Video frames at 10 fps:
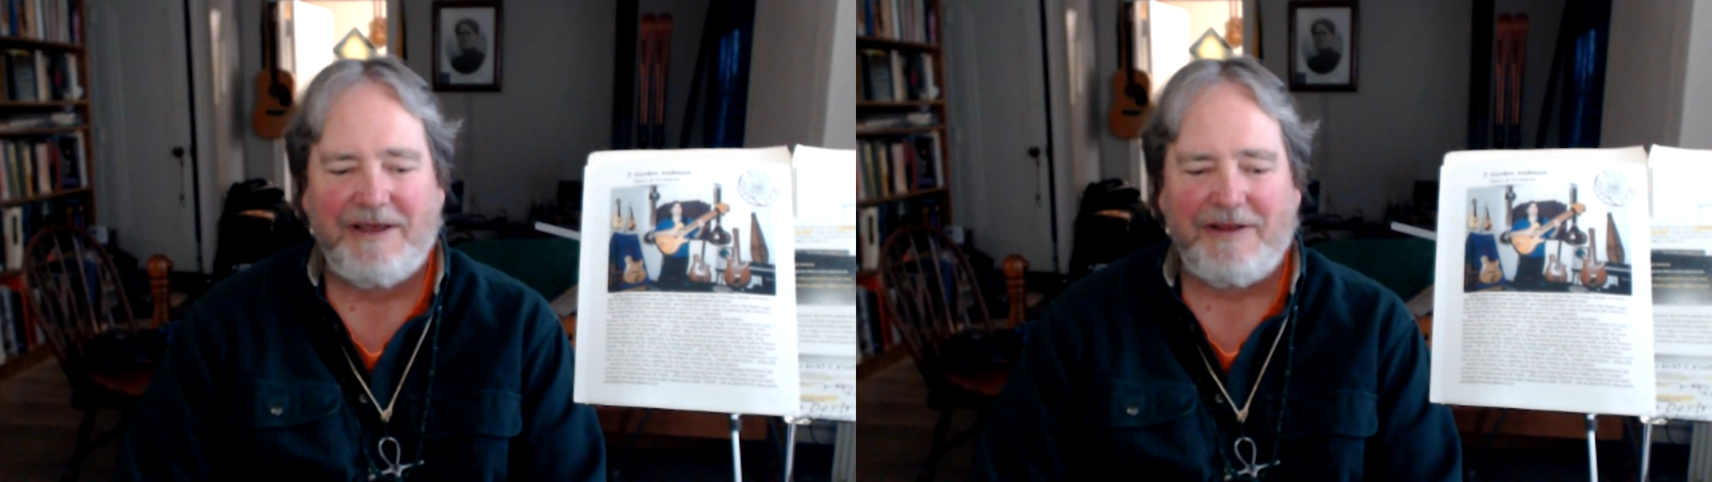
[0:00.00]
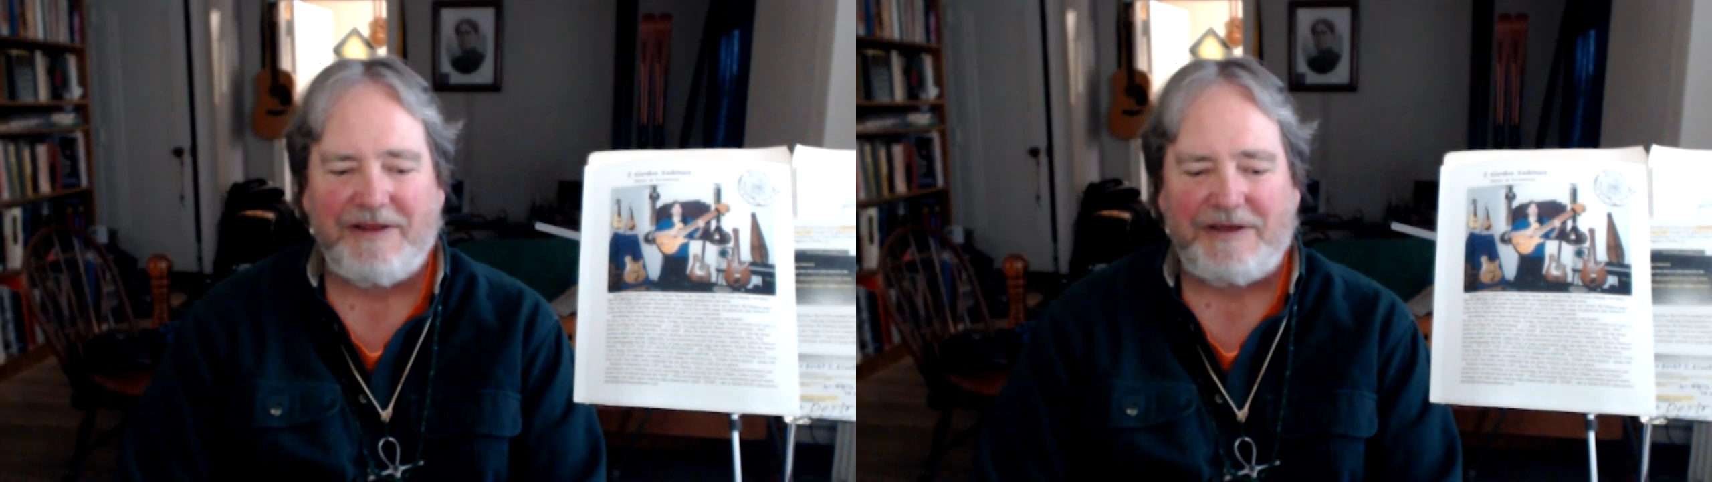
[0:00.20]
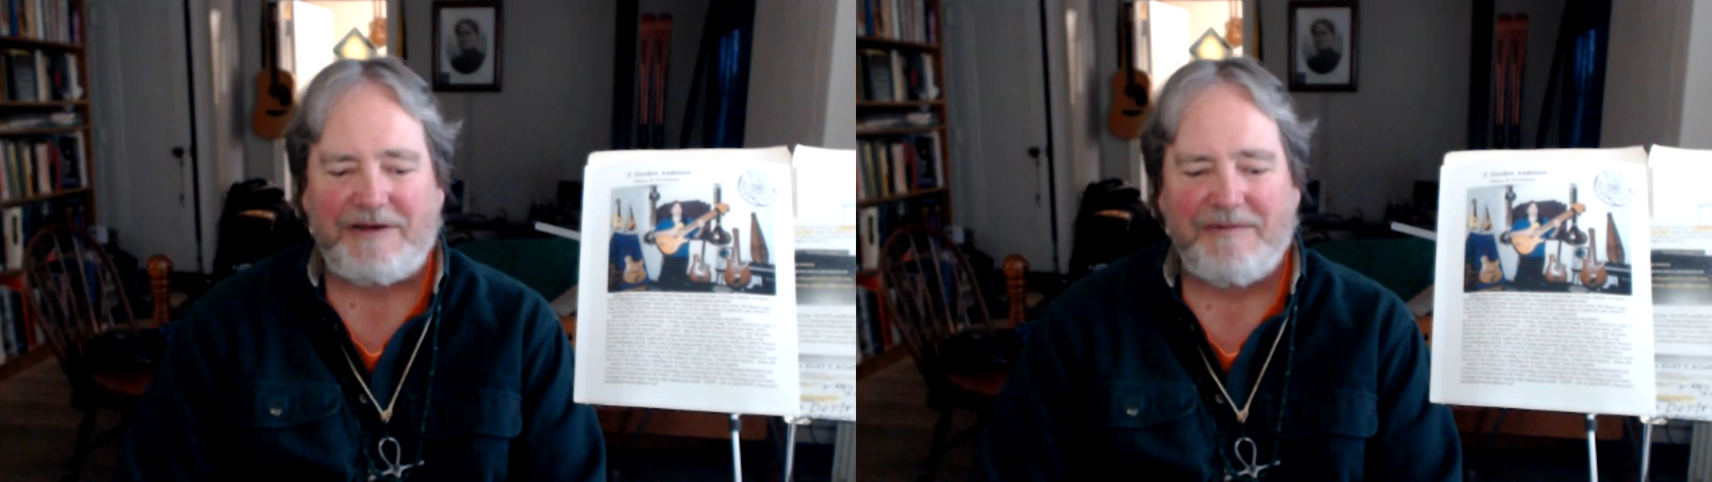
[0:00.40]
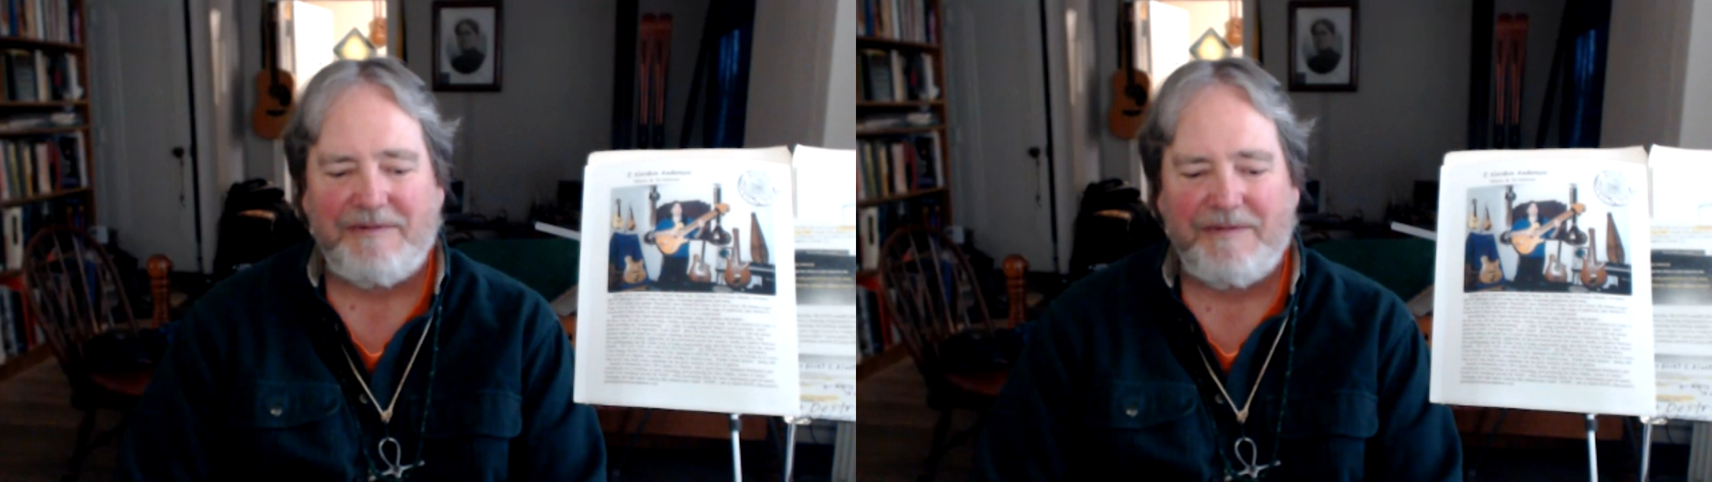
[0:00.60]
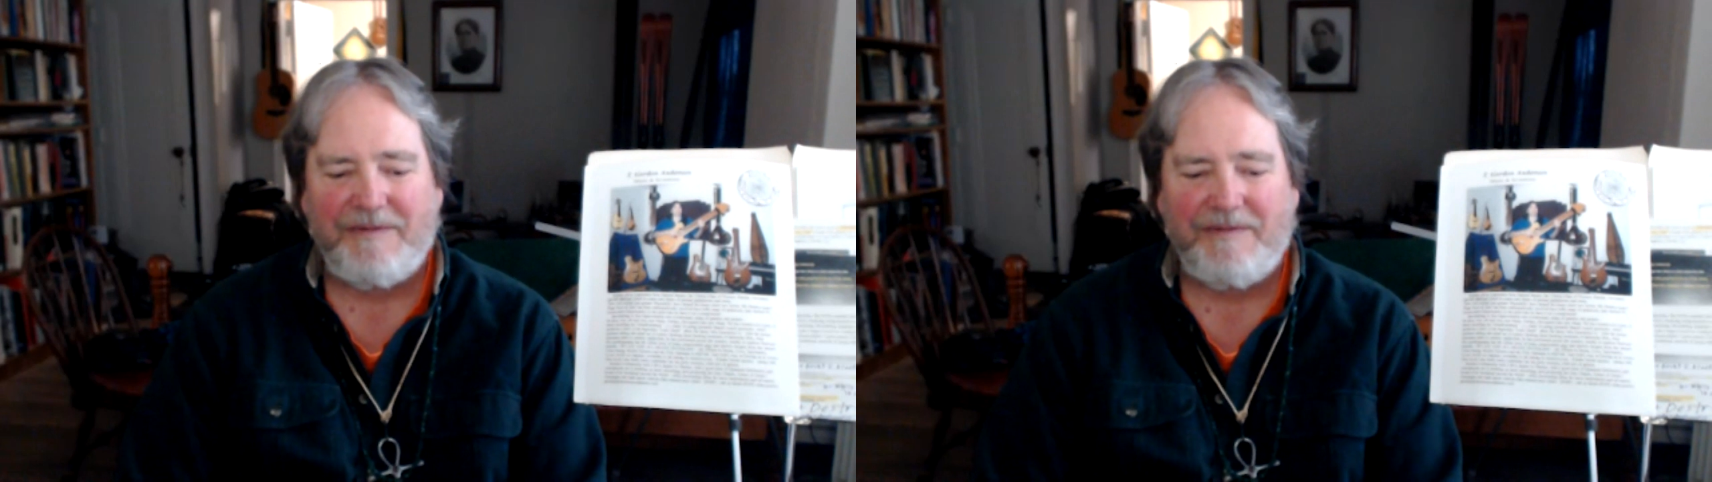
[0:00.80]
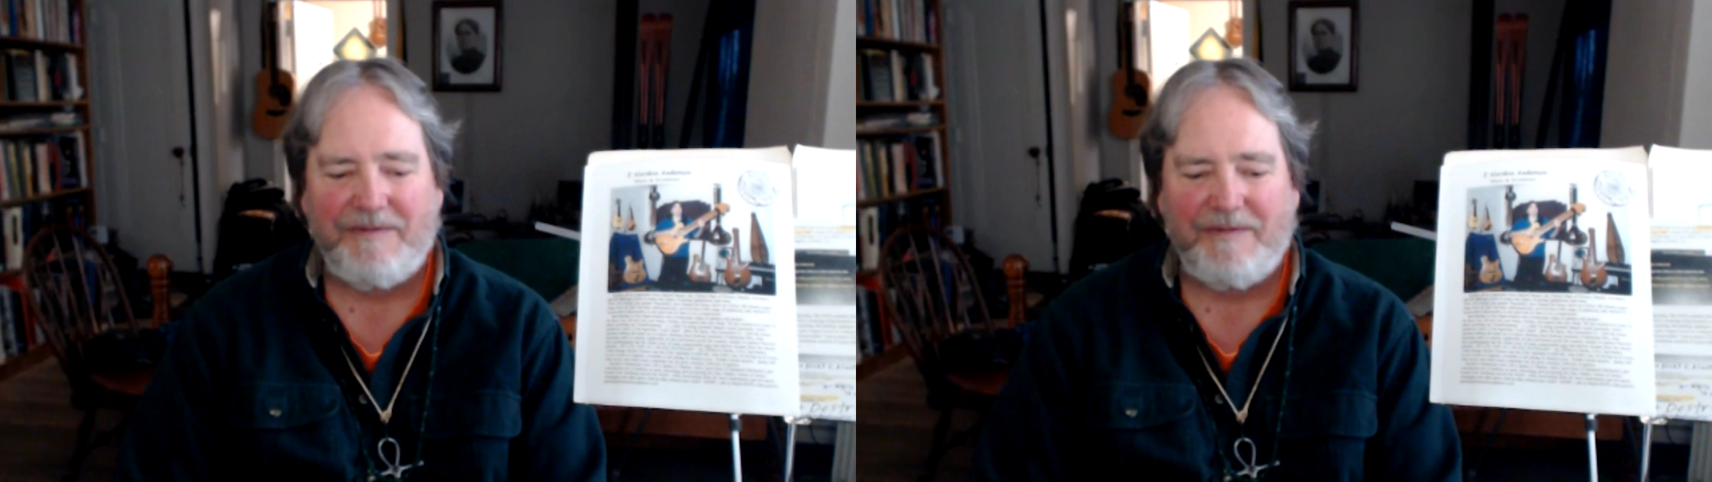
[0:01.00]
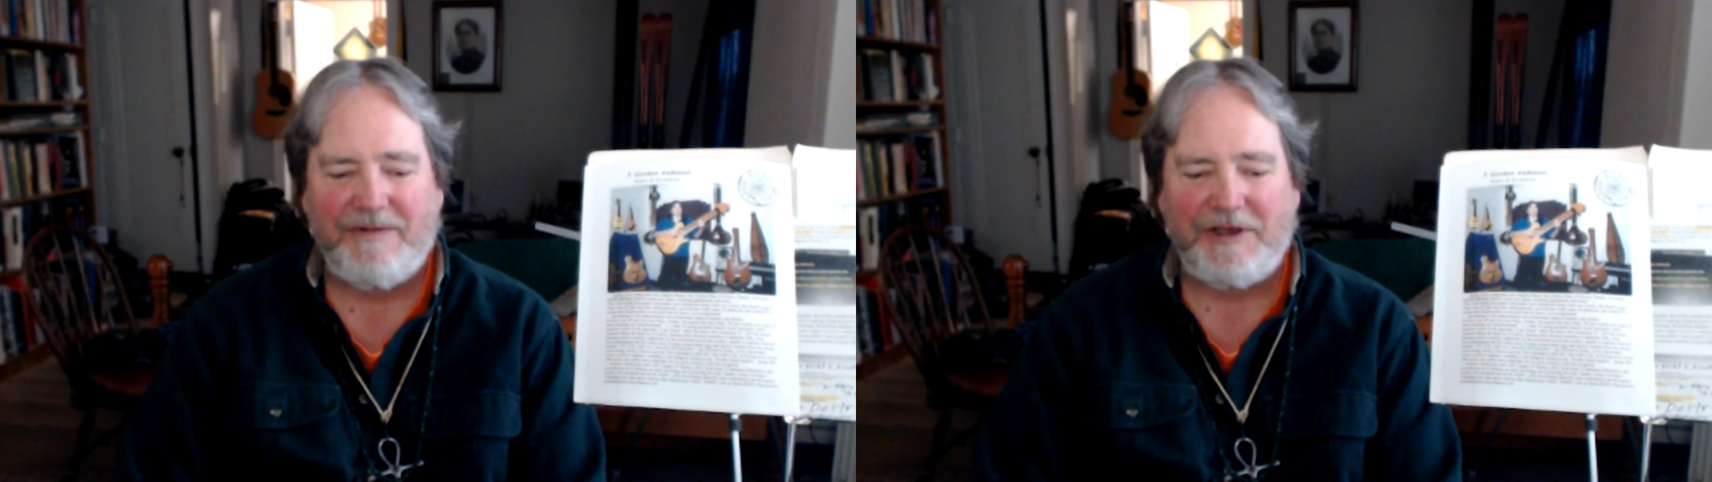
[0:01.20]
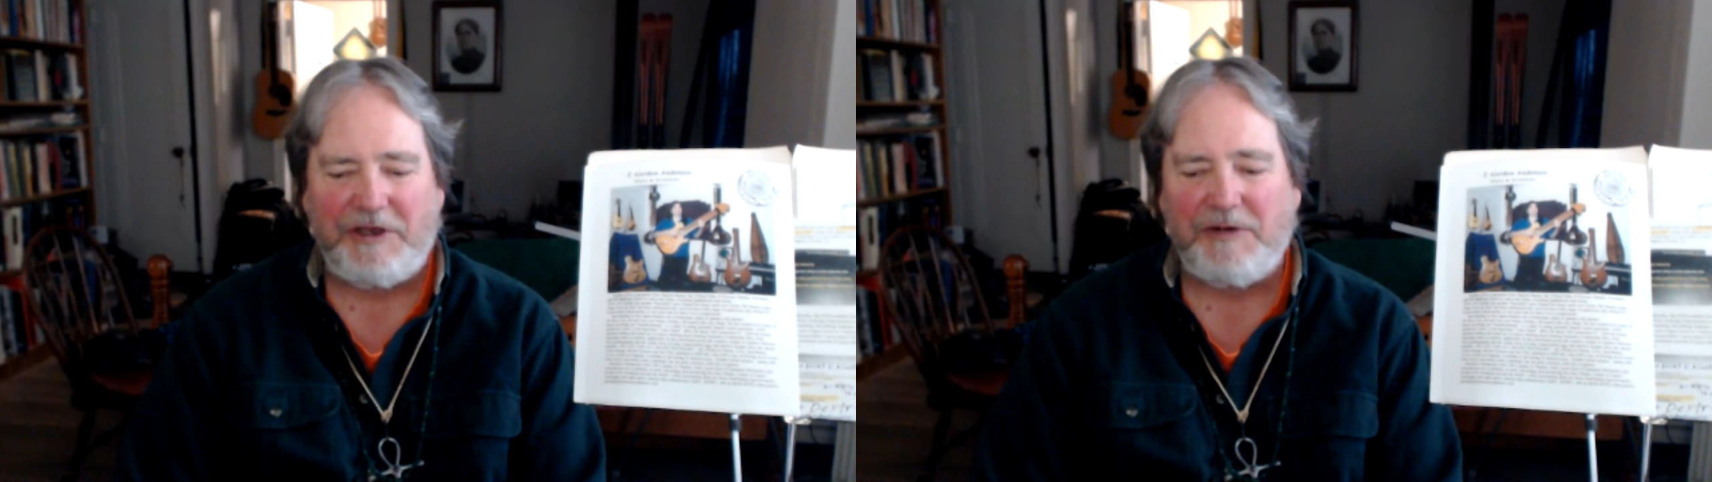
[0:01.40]
that
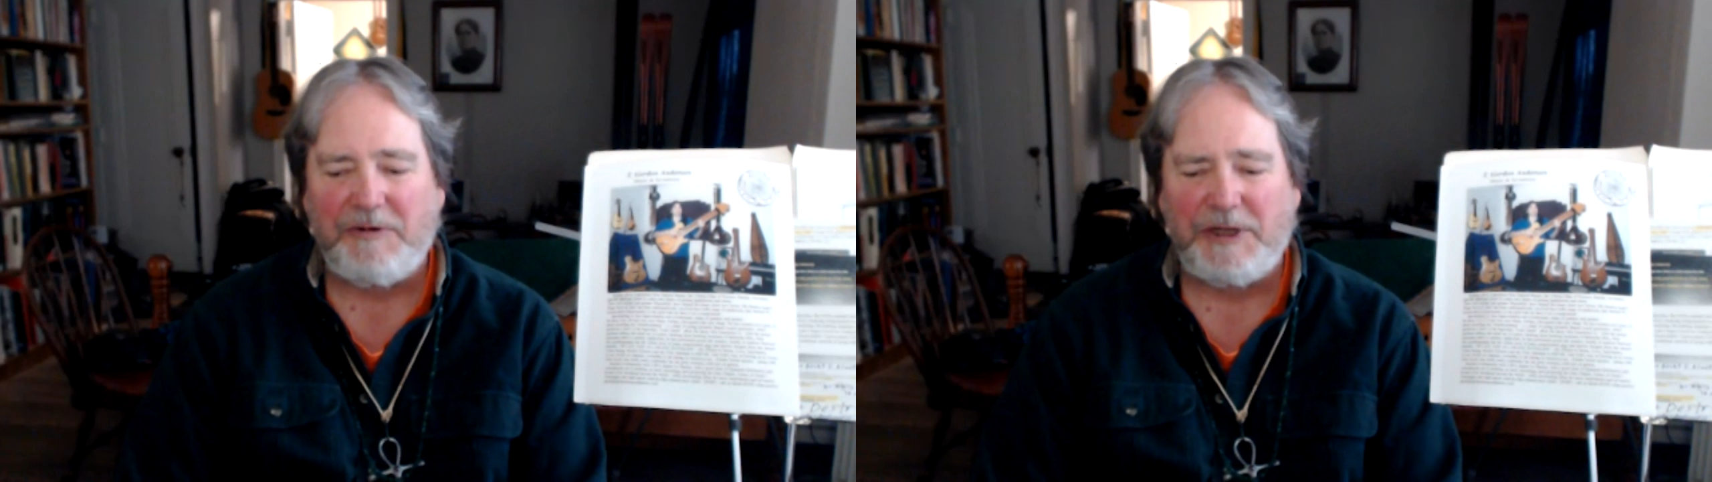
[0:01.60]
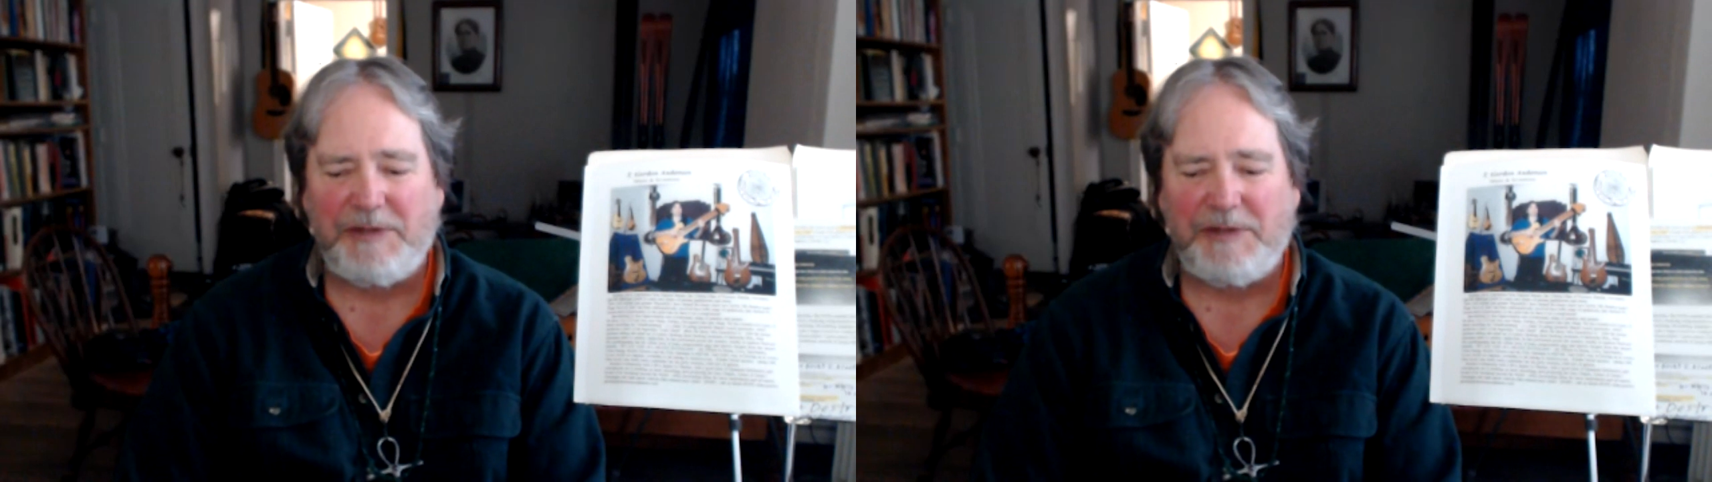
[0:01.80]
it really